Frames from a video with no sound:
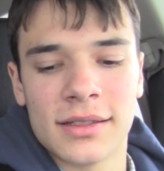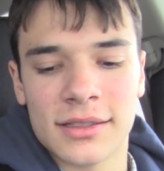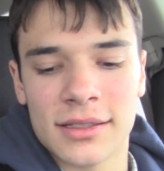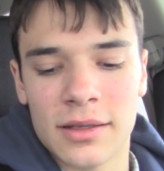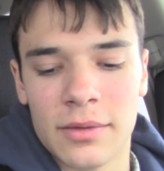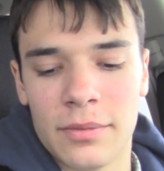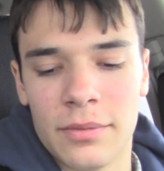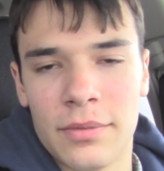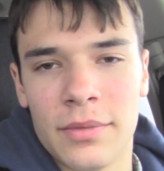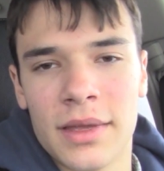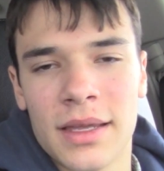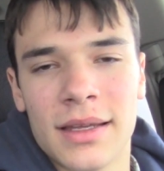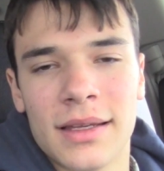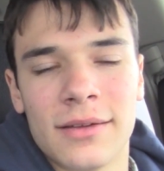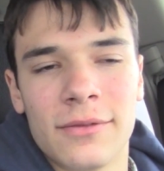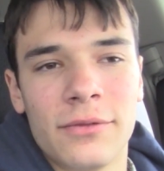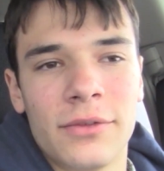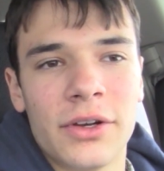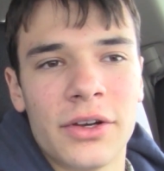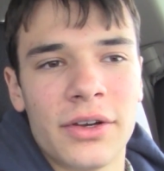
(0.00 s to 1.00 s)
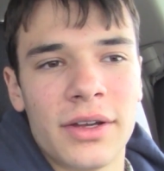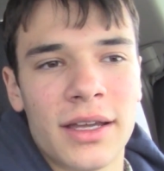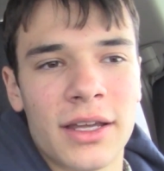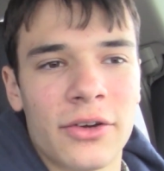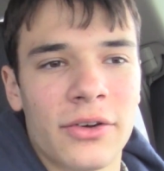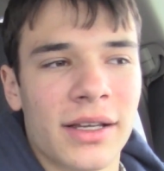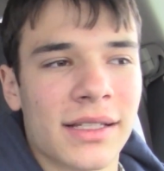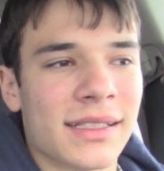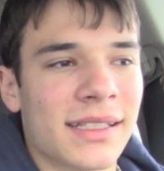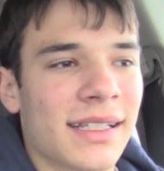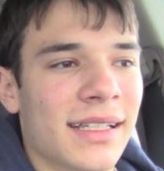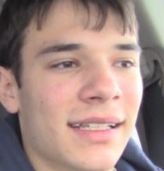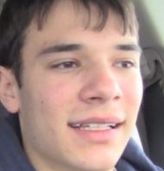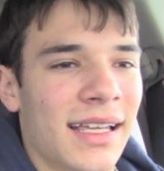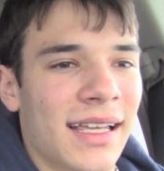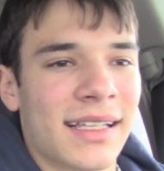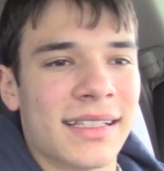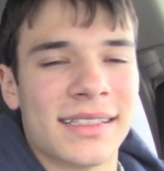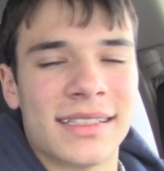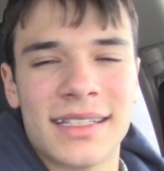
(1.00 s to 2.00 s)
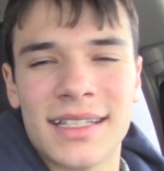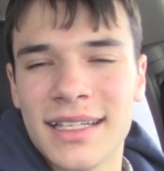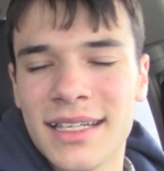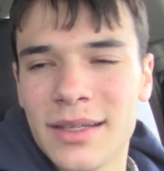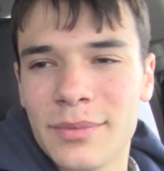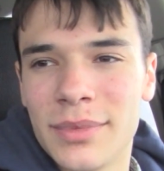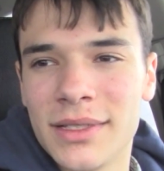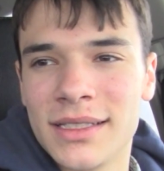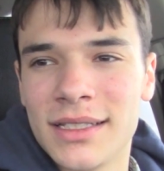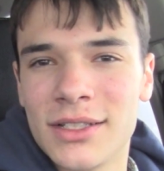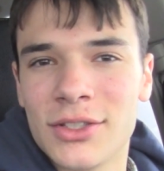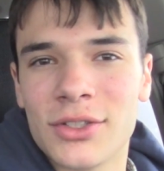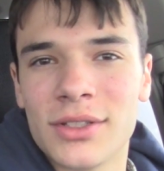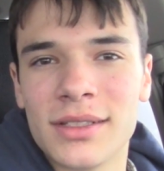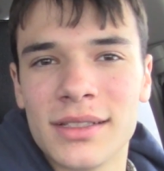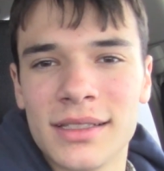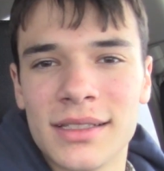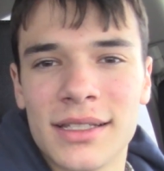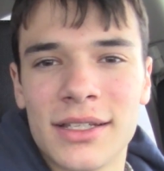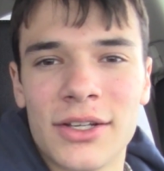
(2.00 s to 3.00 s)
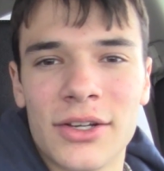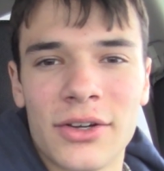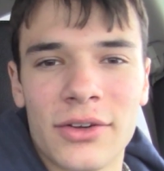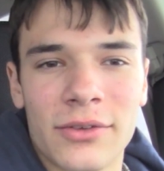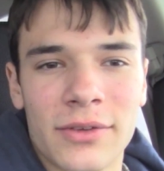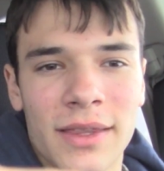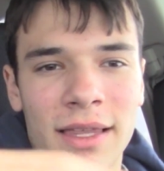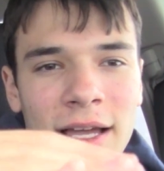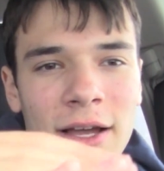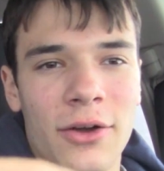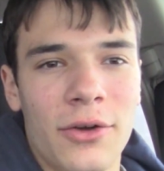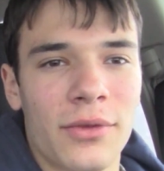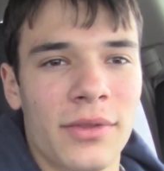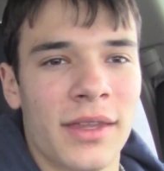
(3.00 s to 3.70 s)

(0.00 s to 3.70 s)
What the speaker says: some very interesting seating positions here with how